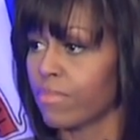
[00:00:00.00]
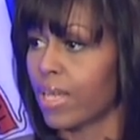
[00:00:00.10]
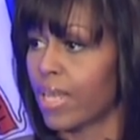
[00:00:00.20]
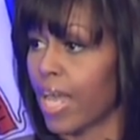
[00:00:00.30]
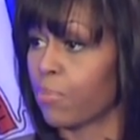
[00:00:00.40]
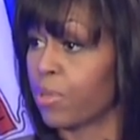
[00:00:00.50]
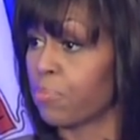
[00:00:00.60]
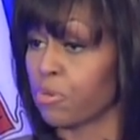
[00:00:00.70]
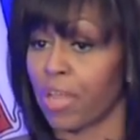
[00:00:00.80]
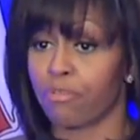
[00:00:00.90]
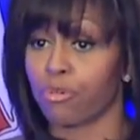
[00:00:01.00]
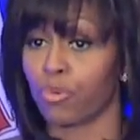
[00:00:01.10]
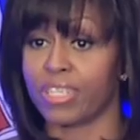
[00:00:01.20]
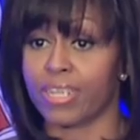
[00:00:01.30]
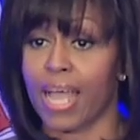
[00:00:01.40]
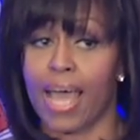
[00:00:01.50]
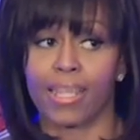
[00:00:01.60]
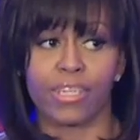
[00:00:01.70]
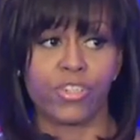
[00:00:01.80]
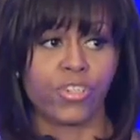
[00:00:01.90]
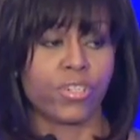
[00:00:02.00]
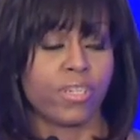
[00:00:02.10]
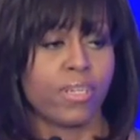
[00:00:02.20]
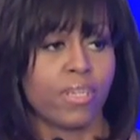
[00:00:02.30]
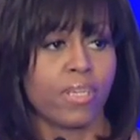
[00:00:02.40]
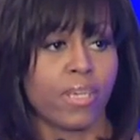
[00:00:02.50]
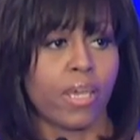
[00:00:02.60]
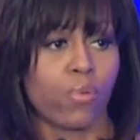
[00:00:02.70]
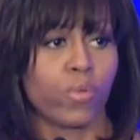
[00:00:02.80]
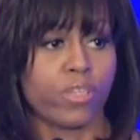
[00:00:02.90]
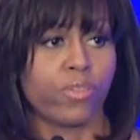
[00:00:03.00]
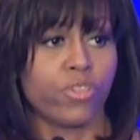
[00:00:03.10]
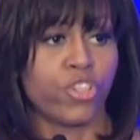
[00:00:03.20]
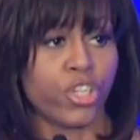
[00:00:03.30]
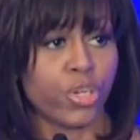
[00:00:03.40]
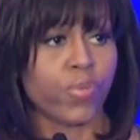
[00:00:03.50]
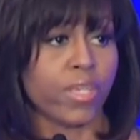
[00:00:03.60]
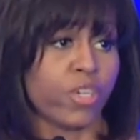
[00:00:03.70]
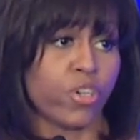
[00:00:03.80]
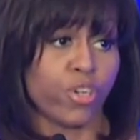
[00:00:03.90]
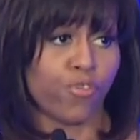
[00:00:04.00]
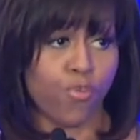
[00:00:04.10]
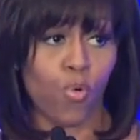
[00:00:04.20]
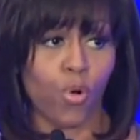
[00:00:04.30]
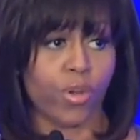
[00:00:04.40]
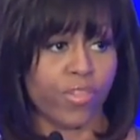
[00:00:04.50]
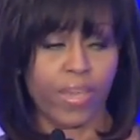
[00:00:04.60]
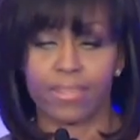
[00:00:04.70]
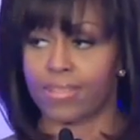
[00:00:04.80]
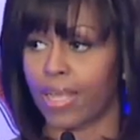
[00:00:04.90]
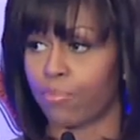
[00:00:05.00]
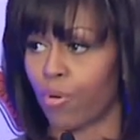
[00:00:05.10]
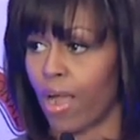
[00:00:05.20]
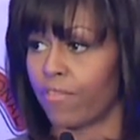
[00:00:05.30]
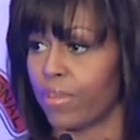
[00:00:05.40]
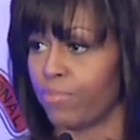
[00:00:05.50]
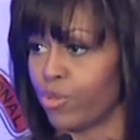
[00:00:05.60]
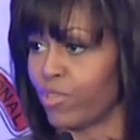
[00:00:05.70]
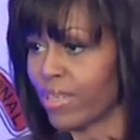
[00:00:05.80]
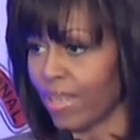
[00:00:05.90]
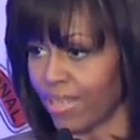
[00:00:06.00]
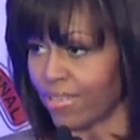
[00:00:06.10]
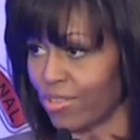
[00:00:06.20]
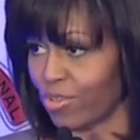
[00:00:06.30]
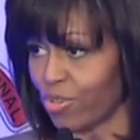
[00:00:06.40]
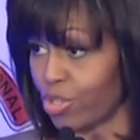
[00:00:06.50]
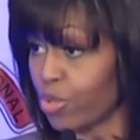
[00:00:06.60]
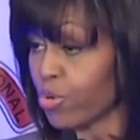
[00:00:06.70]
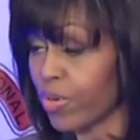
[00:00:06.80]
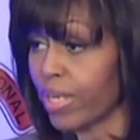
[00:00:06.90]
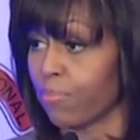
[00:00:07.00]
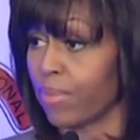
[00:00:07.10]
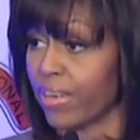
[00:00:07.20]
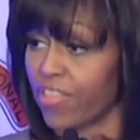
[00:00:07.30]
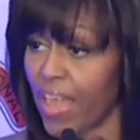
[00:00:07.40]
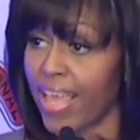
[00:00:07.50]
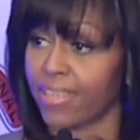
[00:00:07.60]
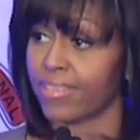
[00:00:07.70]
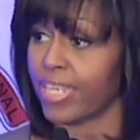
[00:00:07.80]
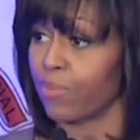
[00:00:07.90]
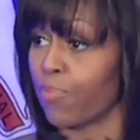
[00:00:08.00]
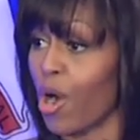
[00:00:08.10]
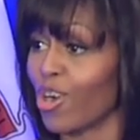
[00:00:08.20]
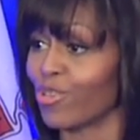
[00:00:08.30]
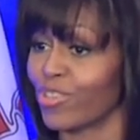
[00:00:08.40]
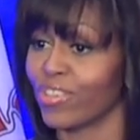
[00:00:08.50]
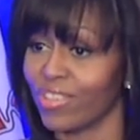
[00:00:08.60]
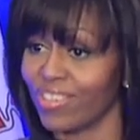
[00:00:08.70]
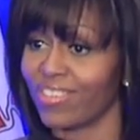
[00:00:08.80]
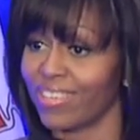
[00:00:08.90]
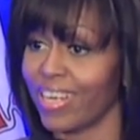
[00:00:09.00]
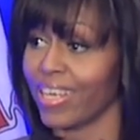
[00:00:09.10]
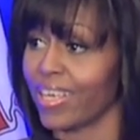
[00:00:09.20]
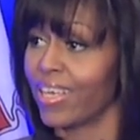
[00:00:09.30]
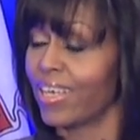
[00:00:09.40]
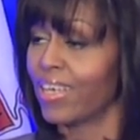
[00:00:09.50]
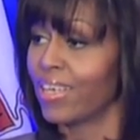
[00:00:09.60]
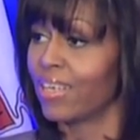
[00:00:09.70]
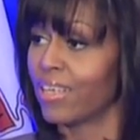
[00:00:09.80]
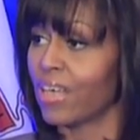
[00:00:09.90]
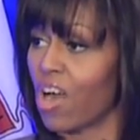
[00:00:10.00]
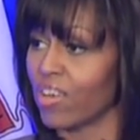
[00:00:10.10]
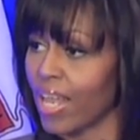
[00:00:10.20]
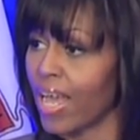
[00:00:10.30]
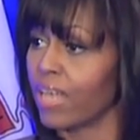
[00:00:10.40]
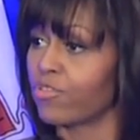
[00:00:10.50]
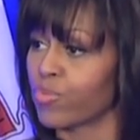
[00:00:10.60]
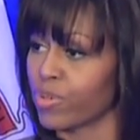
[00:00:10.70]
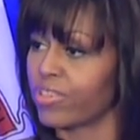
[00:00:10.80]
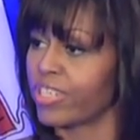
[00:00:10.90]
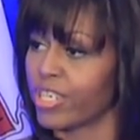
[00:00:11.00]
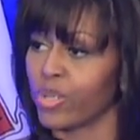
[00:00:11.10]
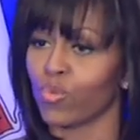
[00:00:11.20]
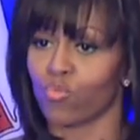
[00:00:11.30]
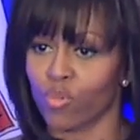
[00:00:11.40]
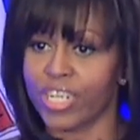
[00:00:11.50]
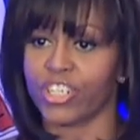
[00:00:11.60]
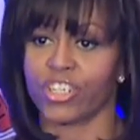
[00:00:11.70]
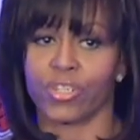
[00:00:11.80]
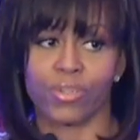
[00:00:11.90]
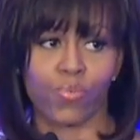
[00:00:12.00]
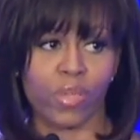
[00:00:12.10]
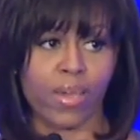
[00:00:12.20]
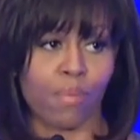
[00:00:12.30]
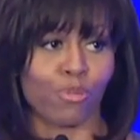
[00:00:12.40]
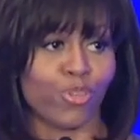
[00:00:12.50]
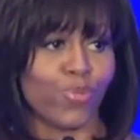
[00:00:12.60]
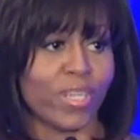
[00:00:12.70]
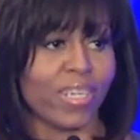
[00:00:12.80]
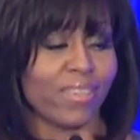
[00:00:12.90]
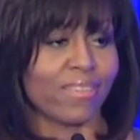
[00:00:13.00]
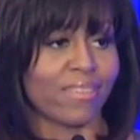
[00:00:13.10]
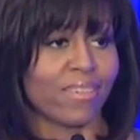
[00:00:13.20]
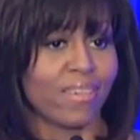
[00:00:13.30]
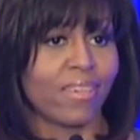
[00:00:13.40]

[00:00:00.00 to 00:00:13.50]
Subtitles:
A lot of people never went to college. And we generally couldn't afford things like private music lessons or tutoring, but thanks in part to this city, our lives were still rich with opportunities.